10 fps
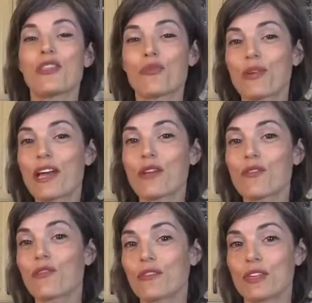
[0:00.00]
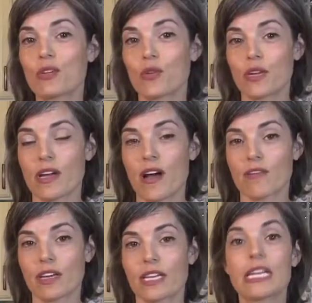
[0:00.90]
350-degree
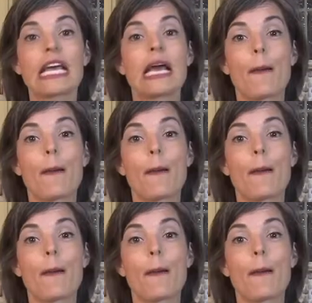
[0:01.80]
oven.